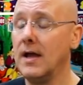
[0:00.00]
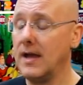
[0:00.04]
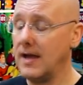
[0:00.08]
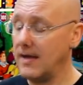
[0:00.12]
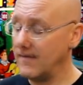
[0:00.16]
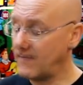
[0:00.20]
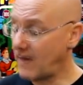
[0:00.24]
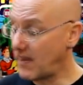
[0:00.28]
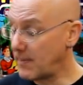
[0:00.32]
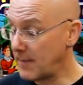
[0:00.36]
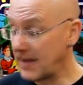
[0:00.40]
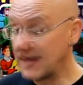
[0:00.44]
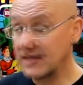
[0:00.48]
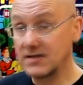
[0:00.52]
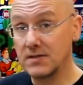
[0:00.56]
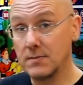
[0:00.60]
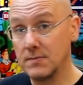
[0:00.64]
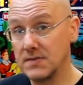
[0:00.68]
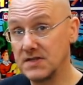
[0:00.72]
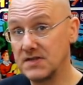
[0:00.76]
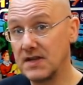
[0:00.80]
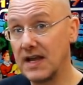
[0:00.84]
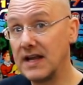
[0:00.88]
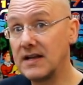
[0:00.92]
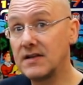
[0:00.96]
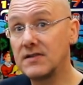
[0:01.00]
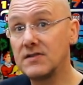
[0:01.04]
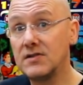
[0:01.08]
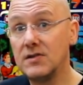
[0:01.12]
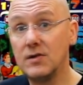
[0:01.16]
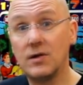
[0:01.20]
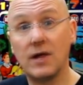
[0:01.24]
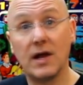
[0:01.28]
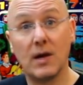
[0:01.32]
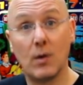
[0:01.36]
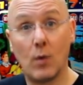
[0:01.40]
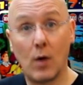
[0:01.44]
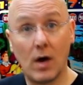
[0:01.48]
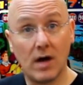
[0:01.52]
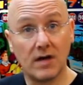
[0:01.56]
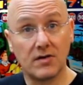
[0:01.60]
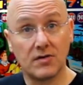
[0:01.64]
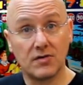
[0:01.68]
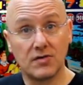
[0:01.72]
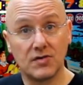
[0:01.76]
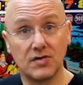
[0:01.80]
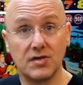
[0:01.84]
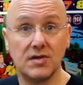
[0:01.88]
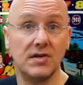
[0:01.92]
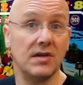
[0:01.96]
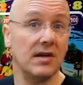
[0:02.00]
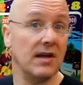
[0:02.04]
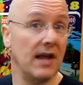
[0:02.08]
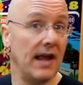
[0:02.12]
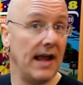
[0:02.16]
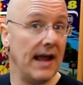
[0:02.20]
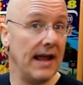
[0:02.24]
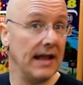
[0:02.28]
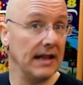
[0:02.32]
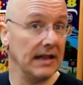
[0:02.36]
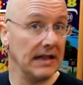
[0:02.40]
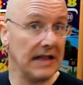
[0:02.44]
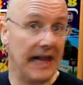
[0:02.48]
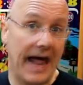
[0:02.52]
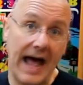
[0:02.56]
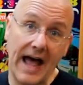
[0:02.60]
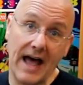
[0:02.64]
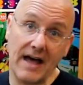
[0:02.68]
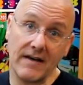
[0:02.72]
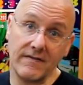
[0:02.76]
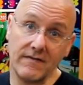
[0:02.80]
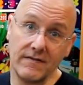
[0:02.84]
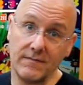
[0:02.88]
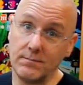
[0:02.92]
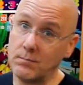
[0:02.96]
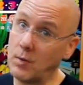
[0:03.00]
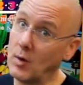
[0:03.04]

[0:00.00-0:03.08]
If I make some mistakes, you get to watch and laugh,